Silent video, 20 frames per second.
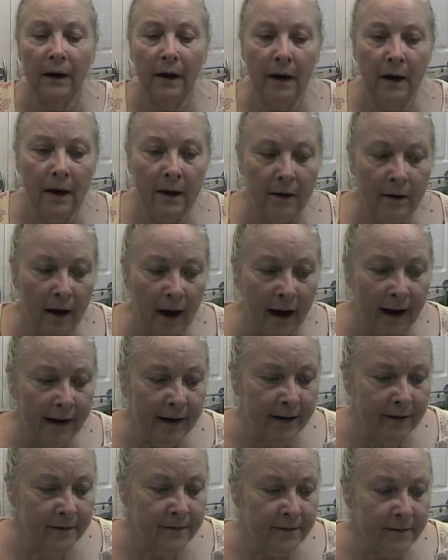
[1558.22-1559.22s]
uh, I
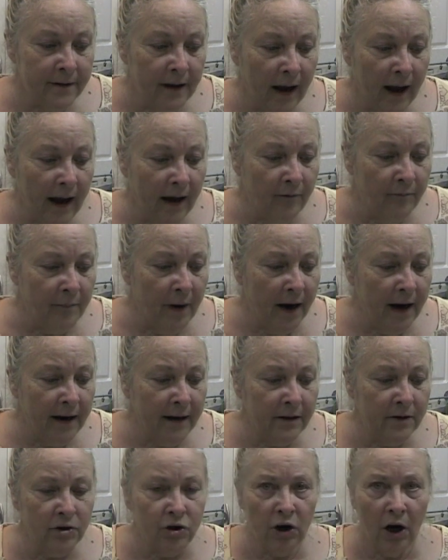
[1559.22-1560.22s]
can have
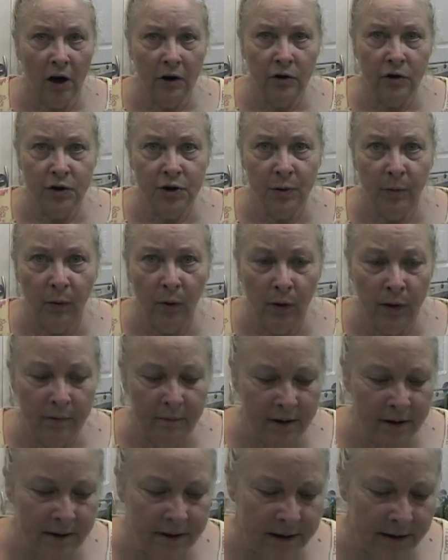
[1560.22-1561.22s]
my doctor's
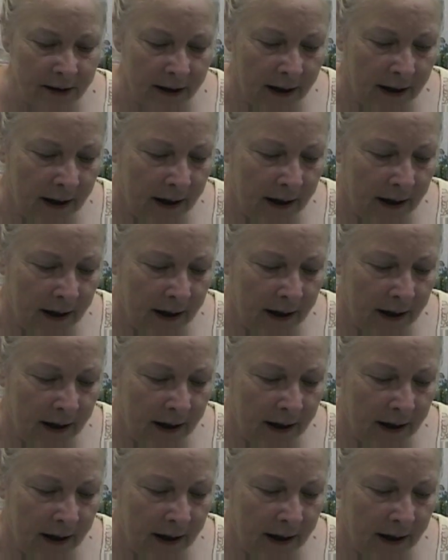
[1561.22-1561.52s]
appointments.